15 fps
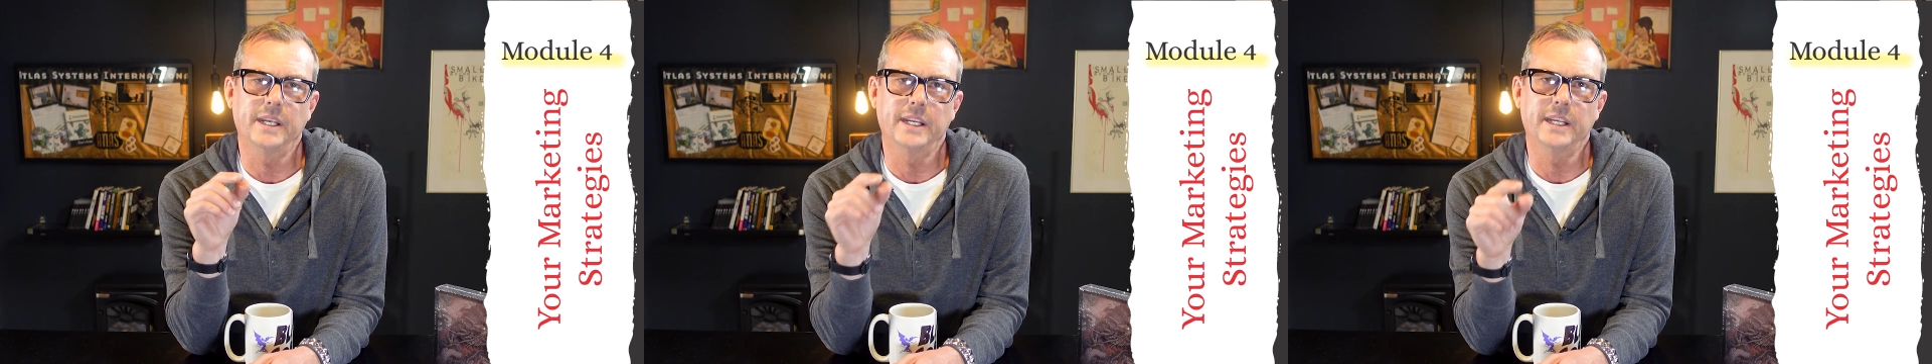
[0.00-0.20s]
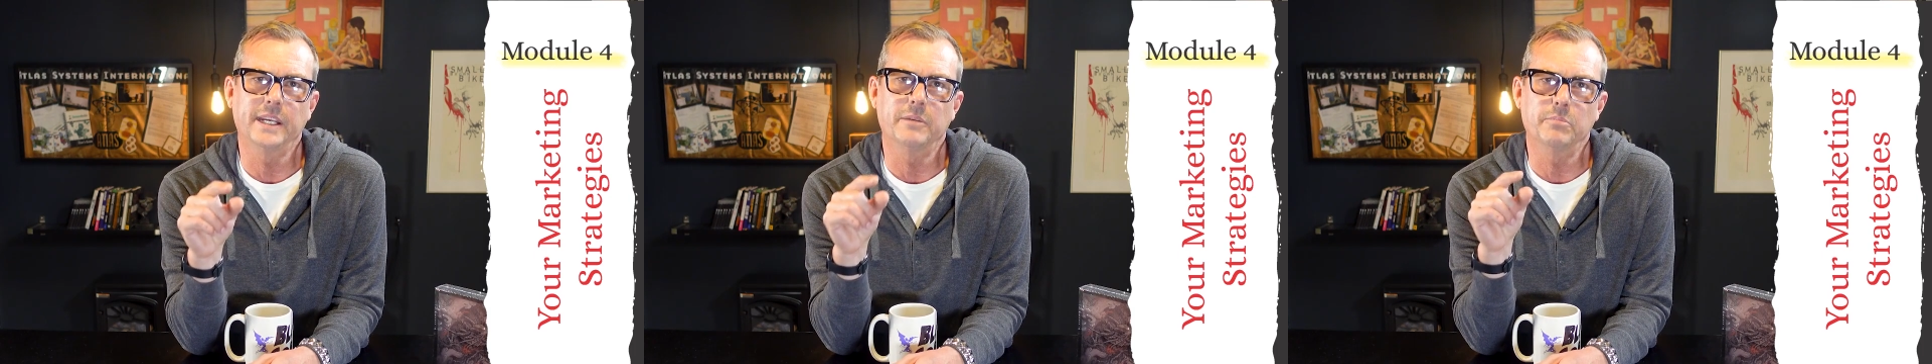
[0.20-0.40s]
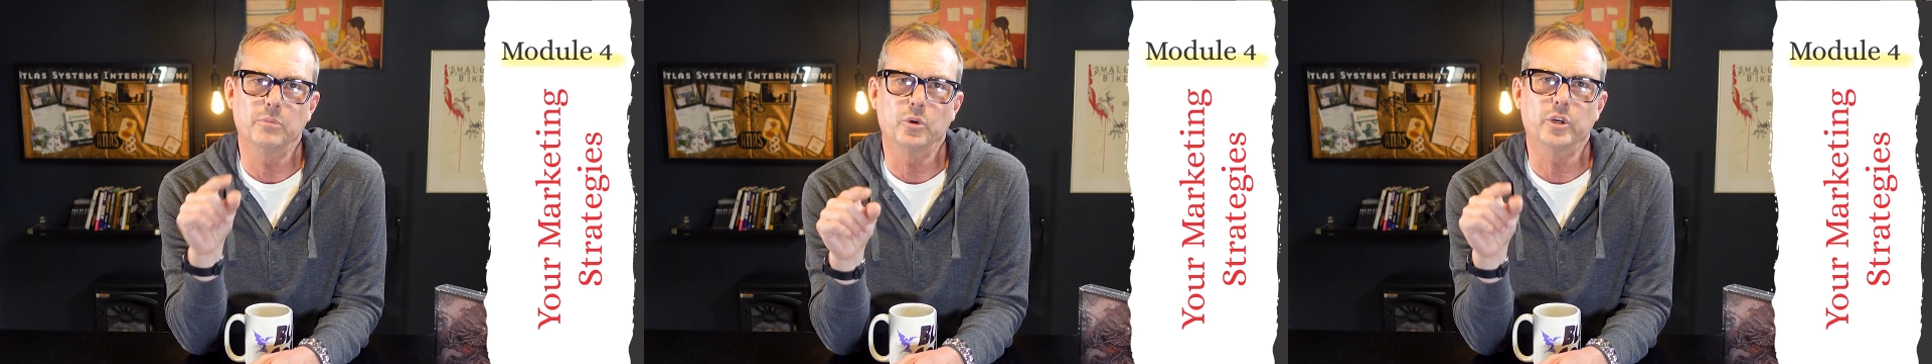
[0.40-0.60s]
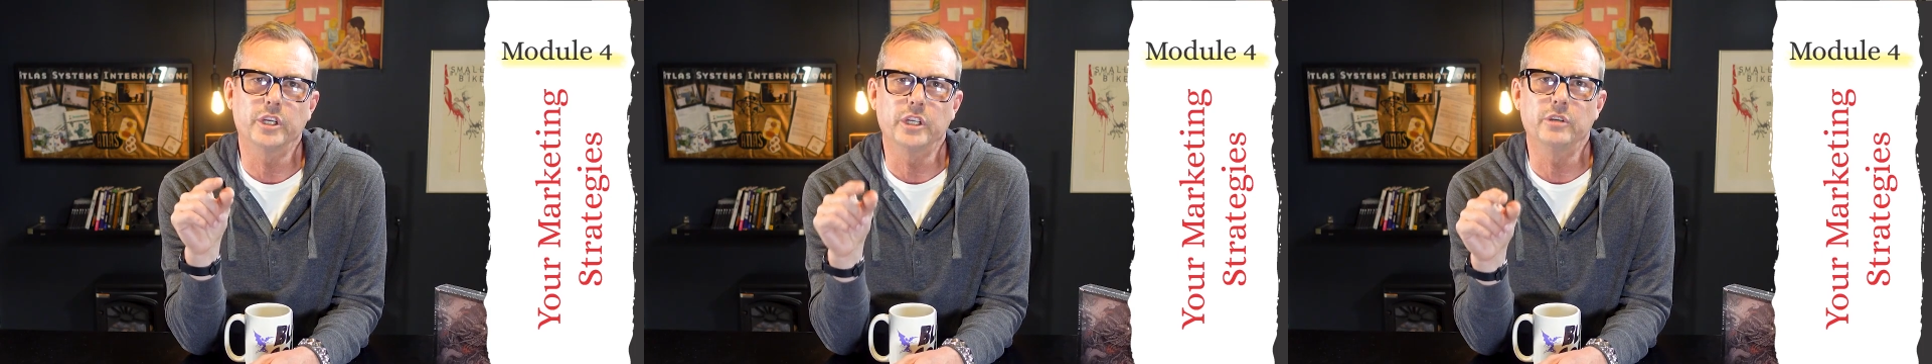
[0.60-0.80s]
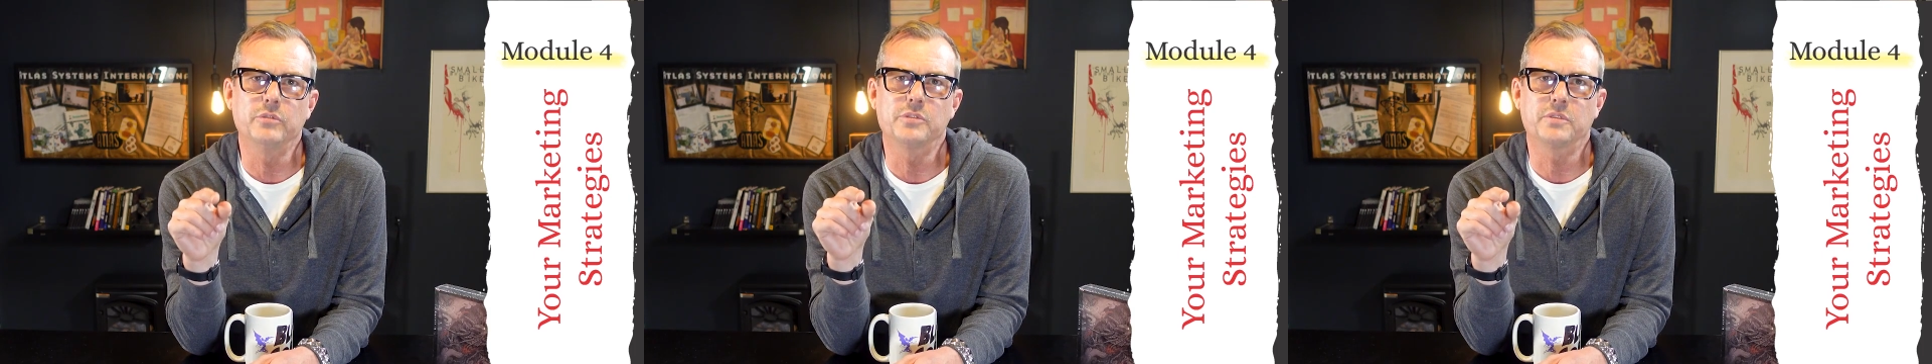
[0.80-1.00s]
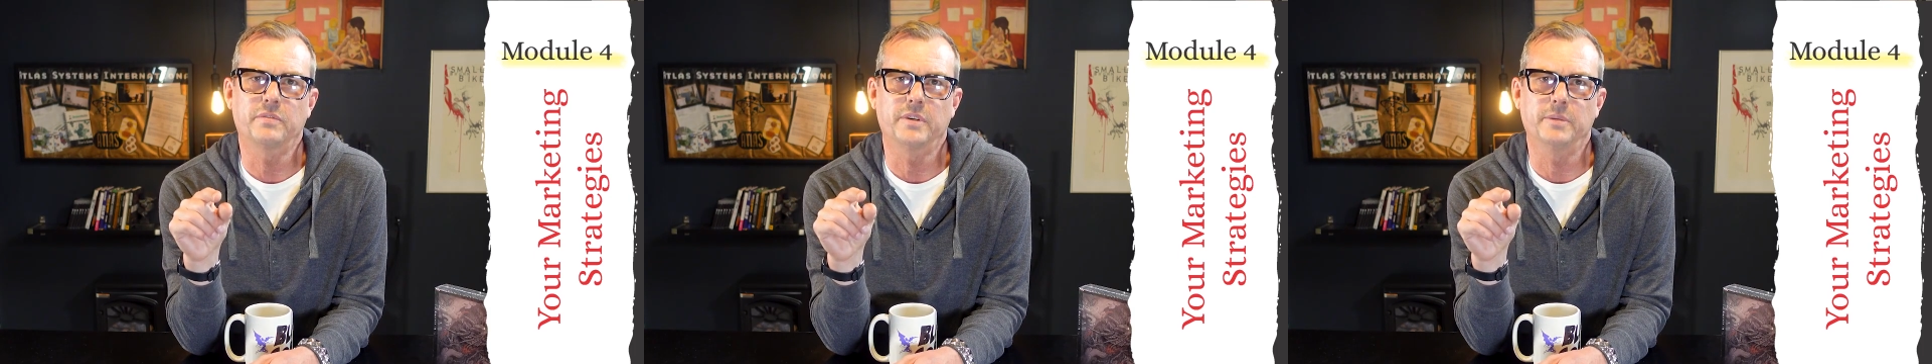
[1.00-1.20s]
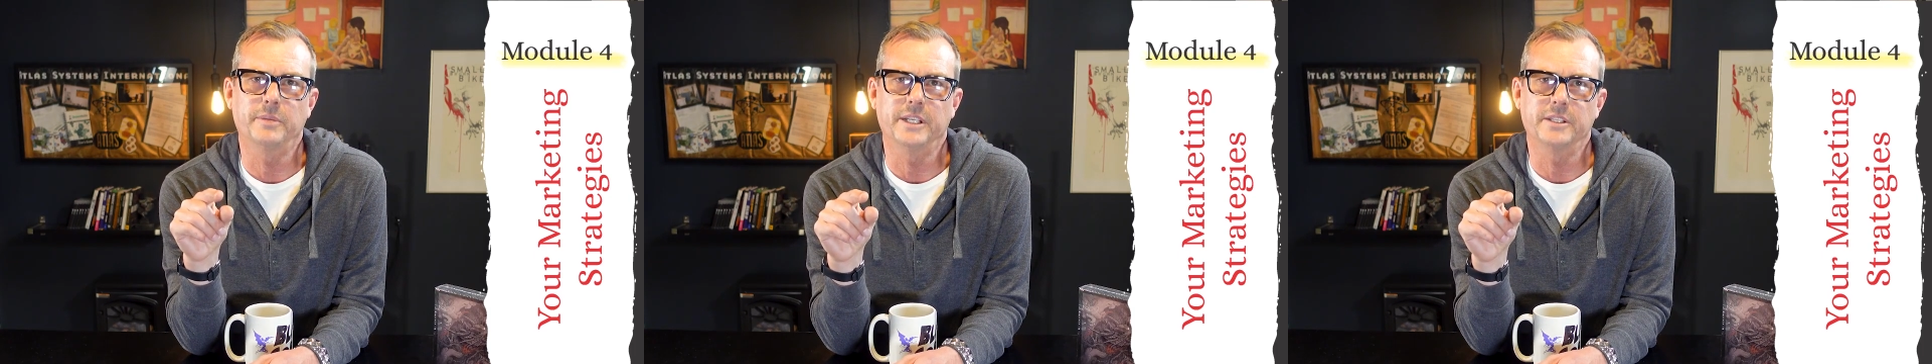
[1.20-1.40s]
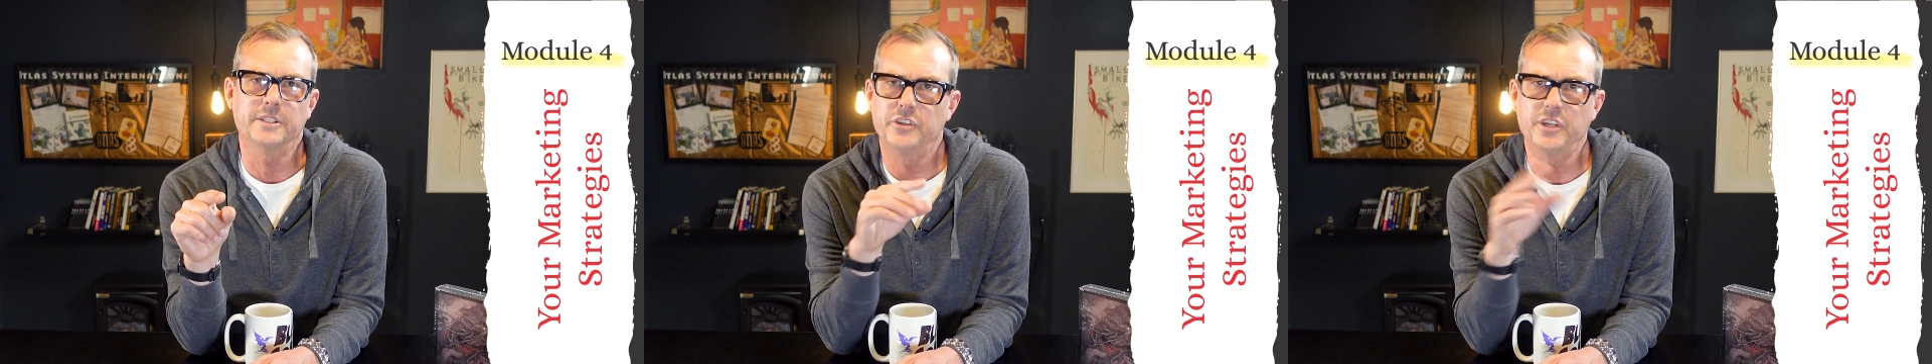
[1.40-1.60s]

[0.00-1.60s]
and get more use from it?